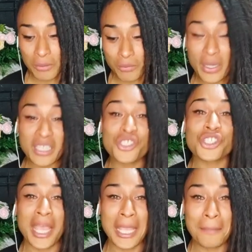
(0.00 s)
bring
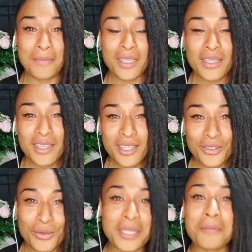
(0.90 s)
shame
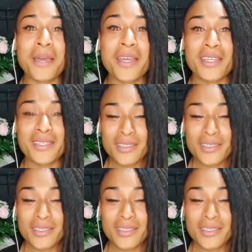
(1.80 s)
to anybody